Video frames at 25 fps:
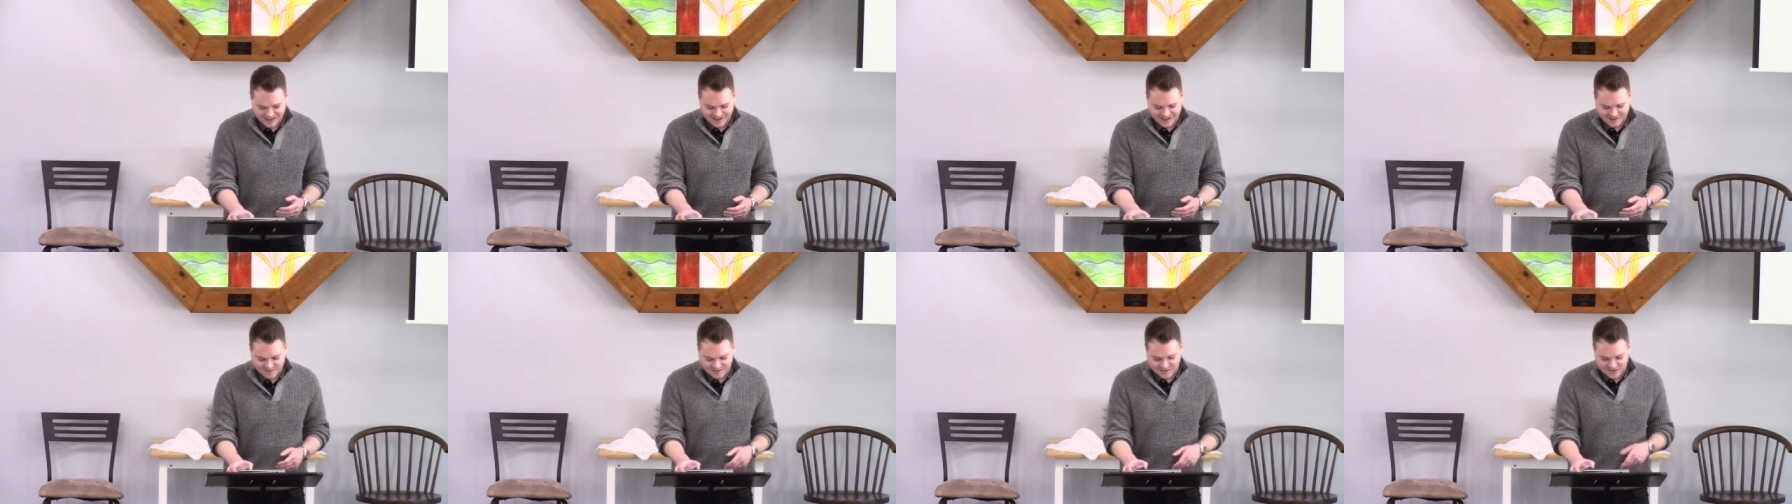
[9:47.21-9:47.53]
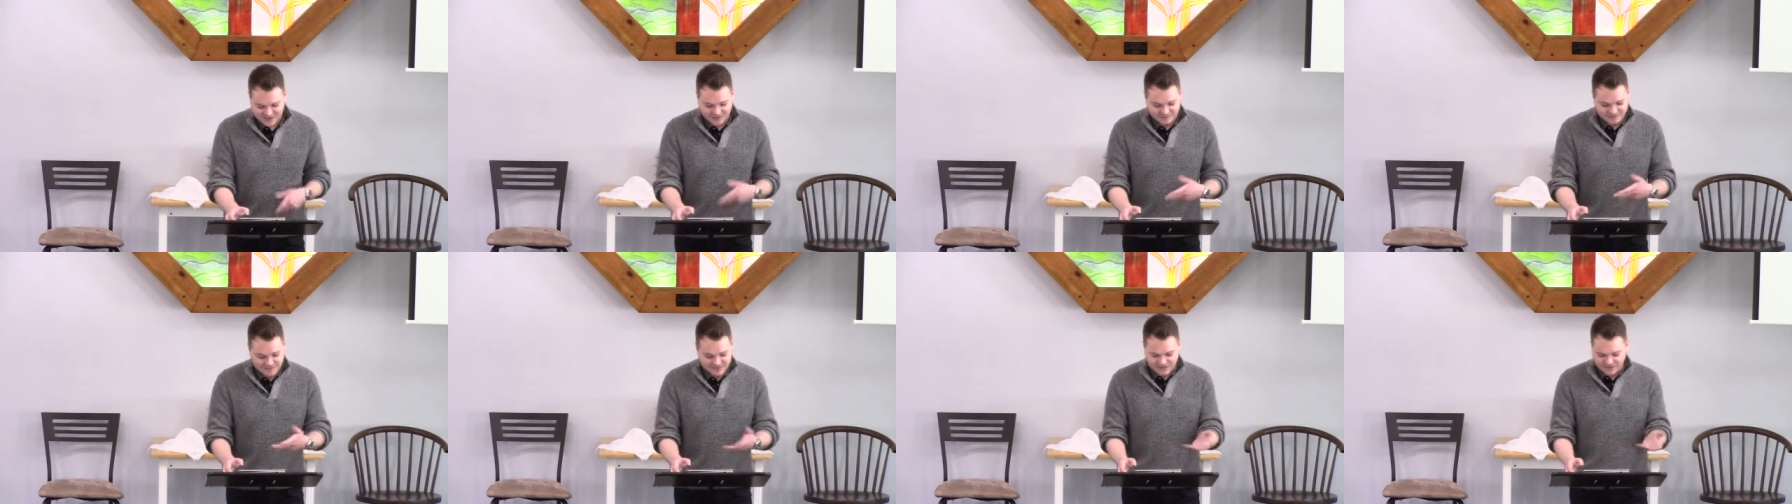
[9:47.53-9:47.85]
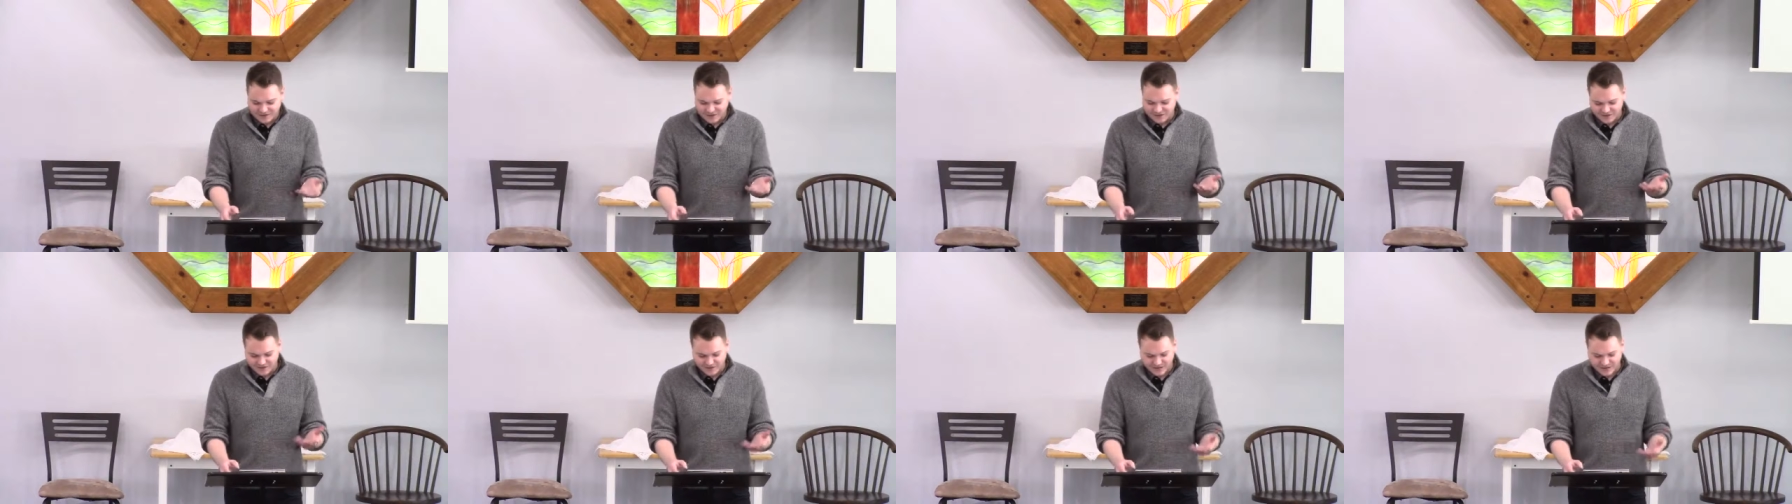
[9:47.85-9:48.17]
And it becomes
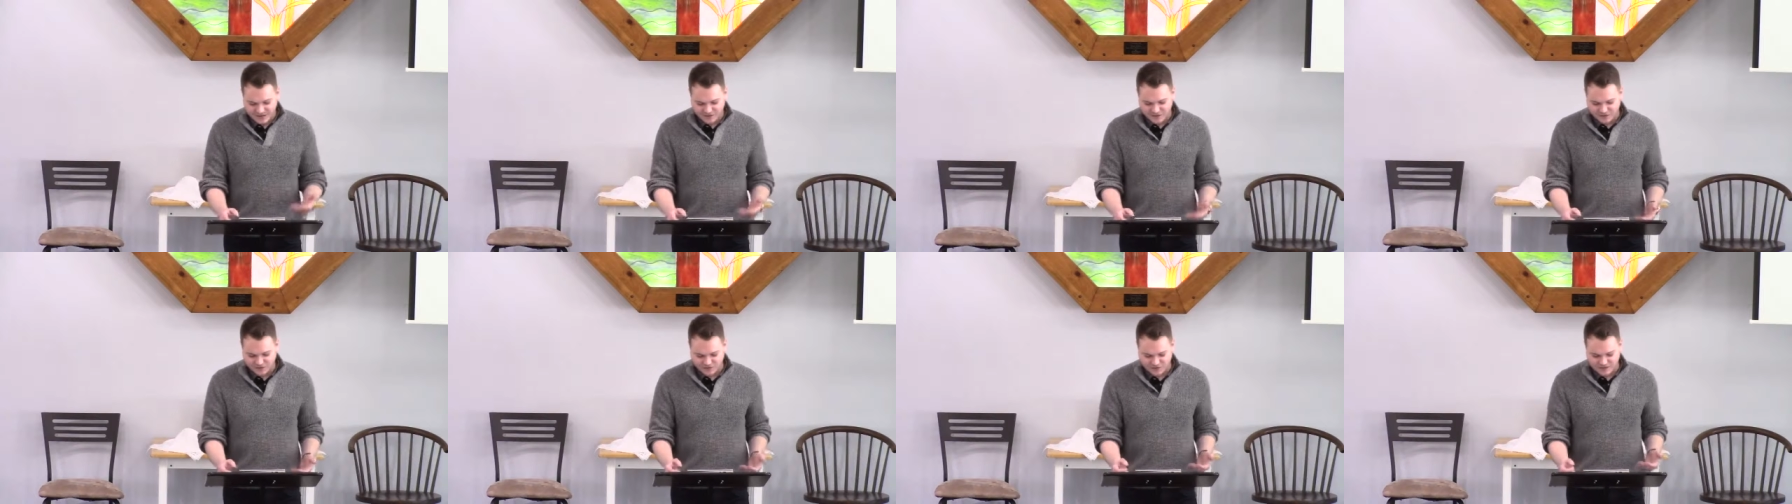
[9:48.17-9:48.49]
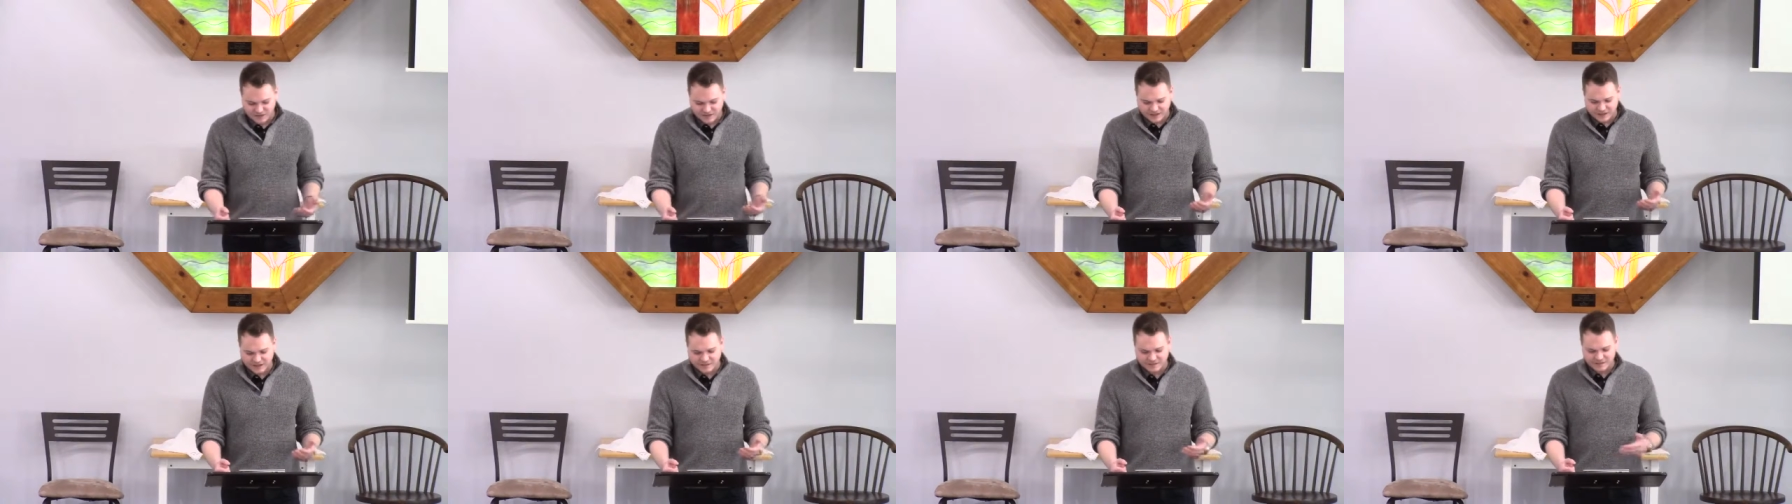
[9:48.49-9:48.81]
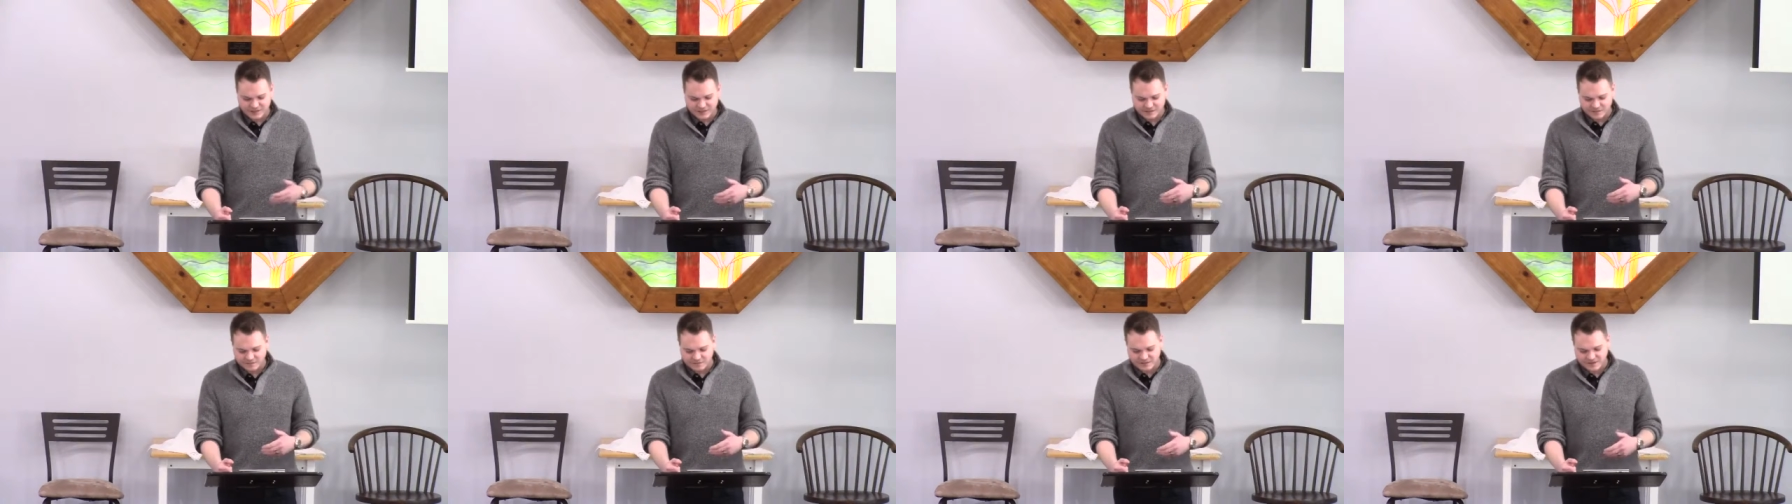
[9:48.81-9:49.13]
clear in the next verse that he
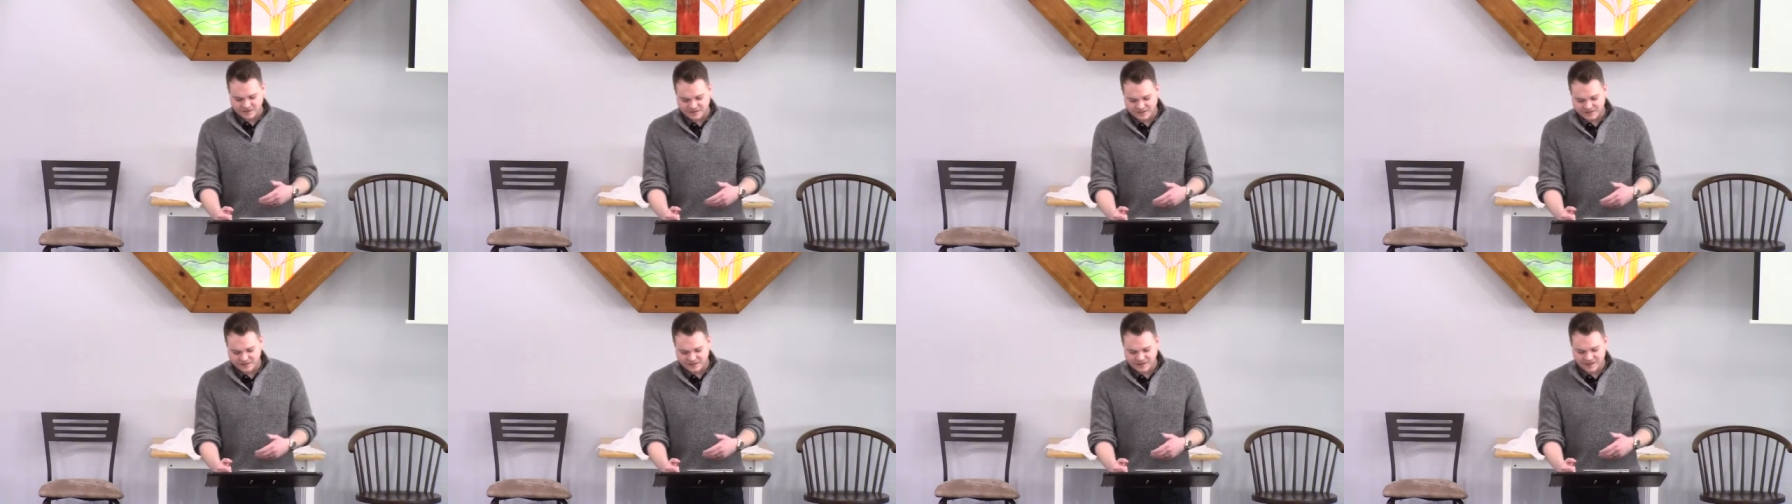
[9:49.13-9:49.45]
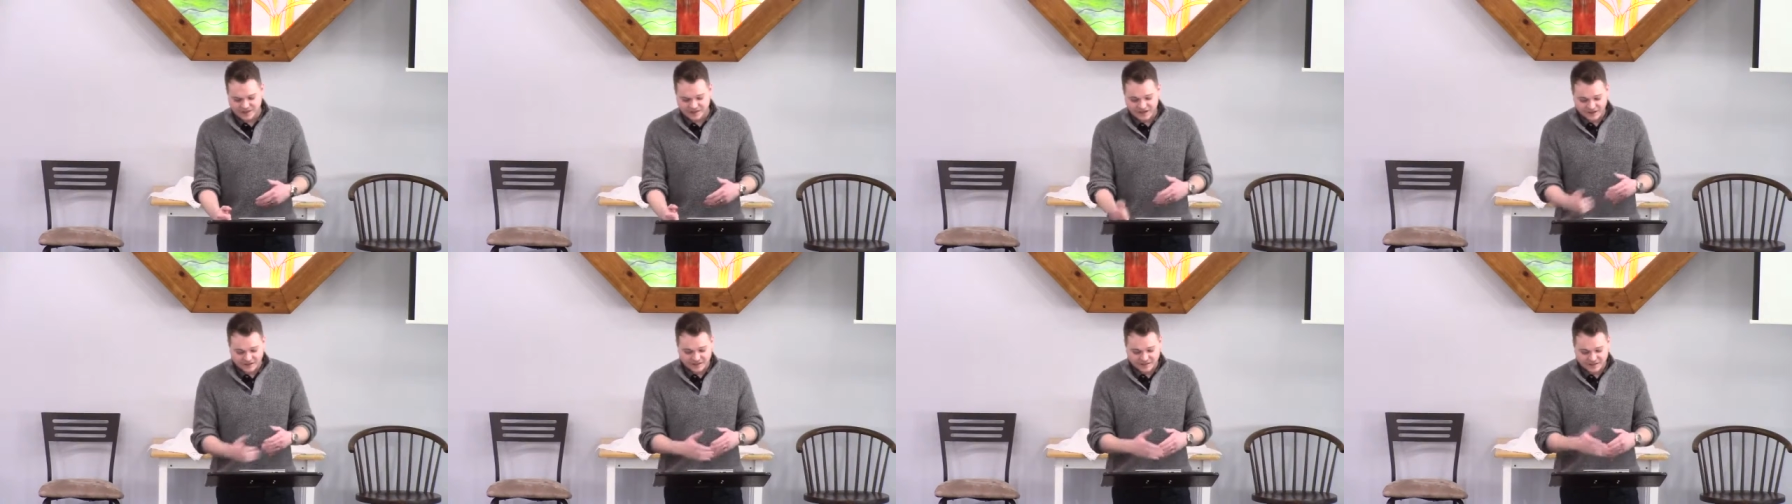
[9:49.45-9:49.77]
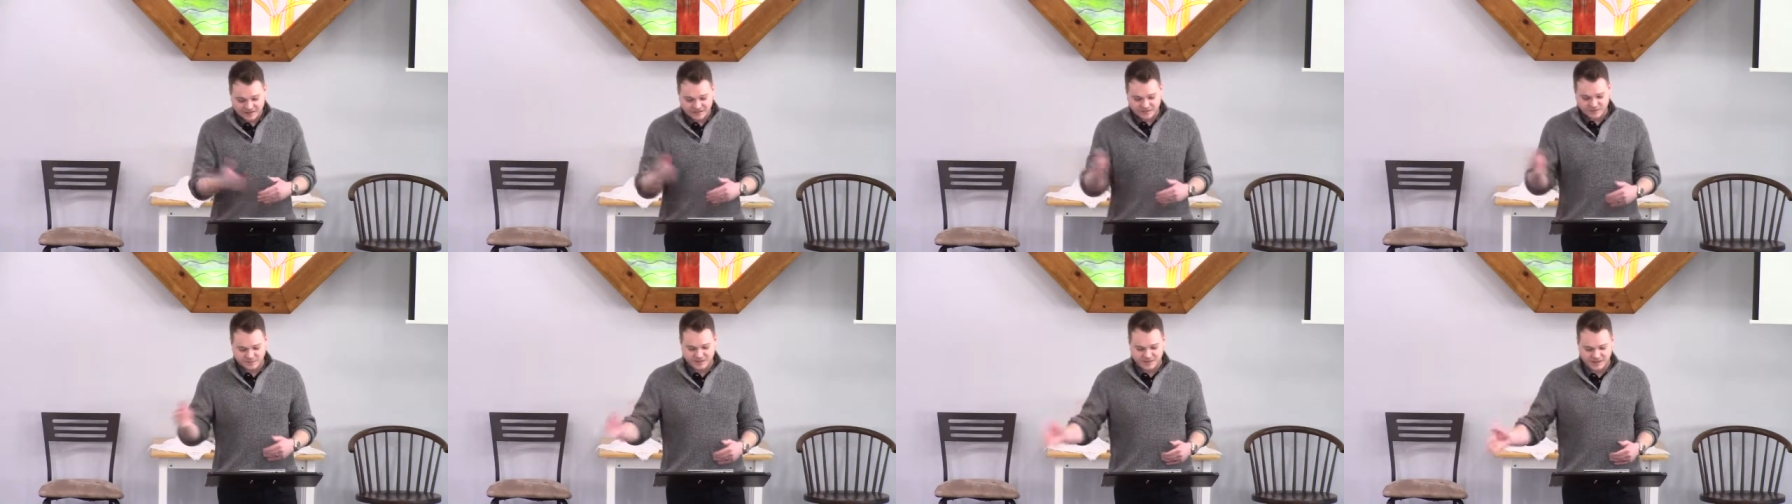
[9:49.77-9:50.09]
didn't, because then God
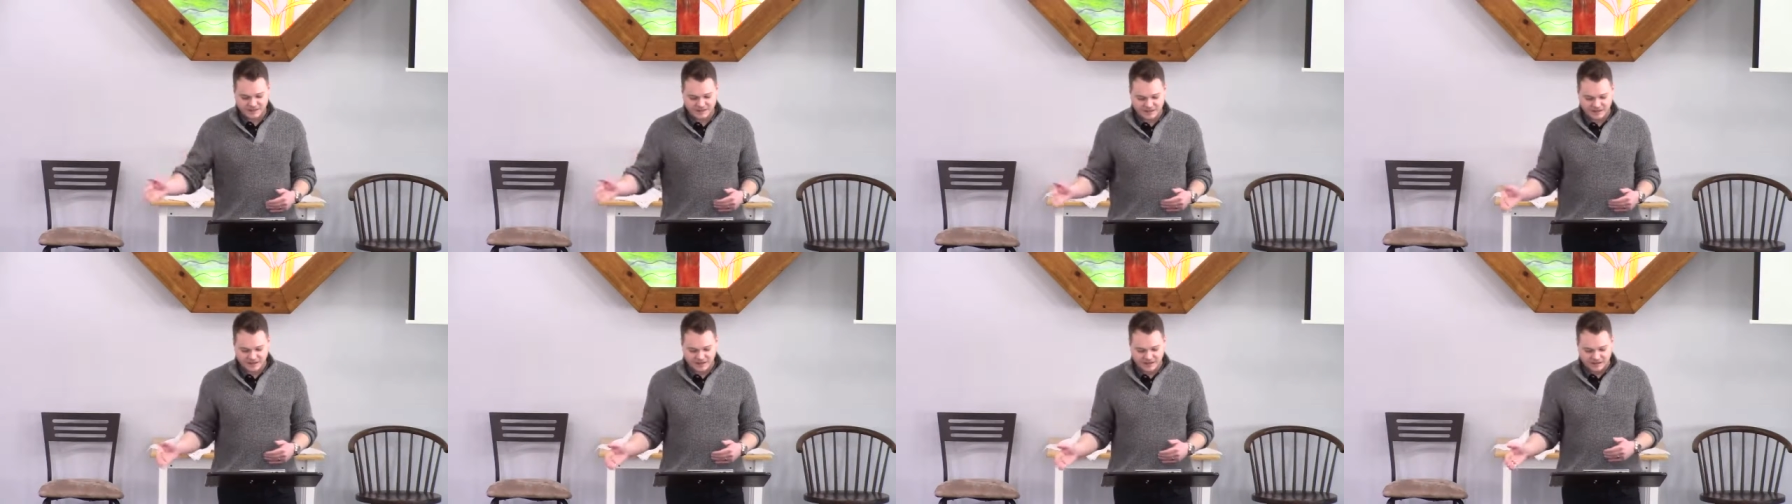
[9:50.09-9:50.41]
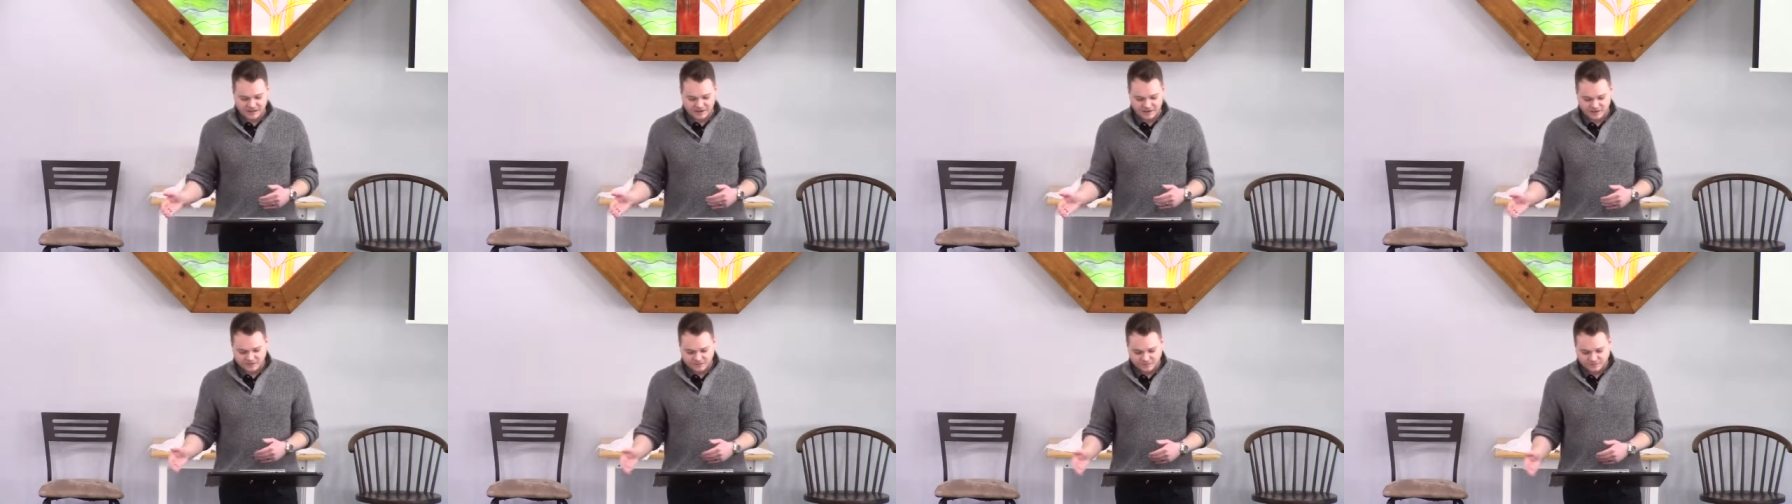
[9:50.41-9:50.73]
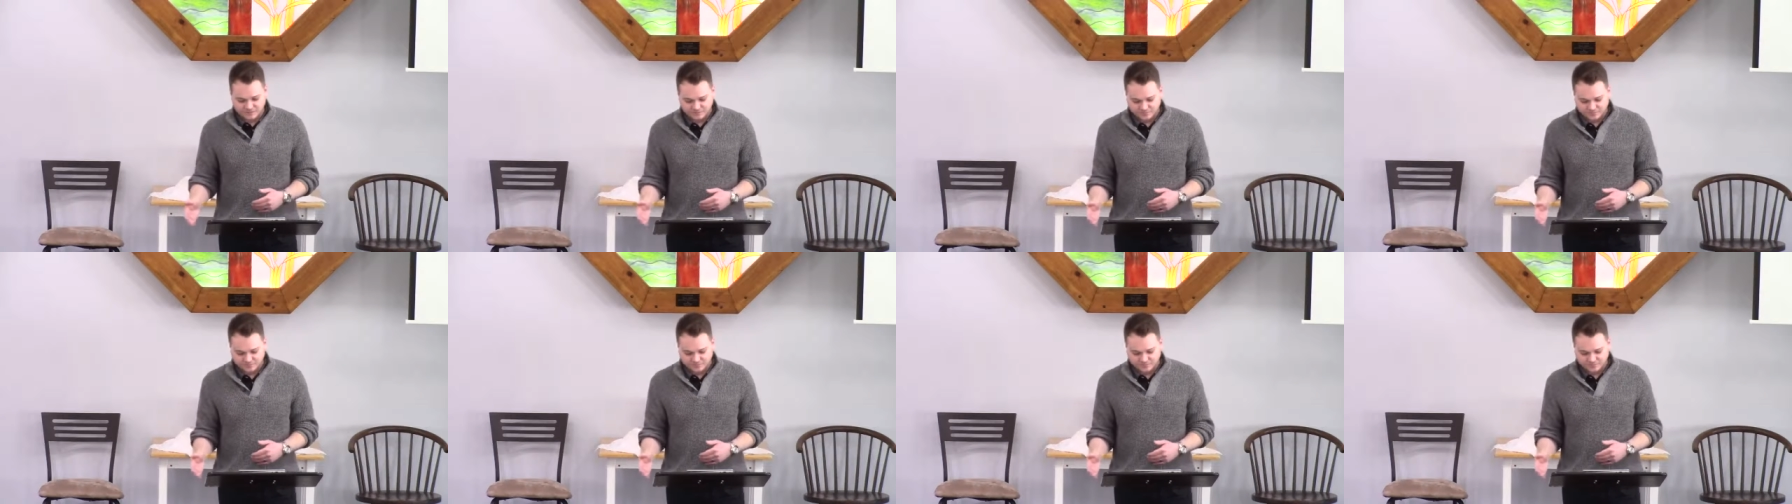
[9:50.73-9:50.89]
does speak to Nathan.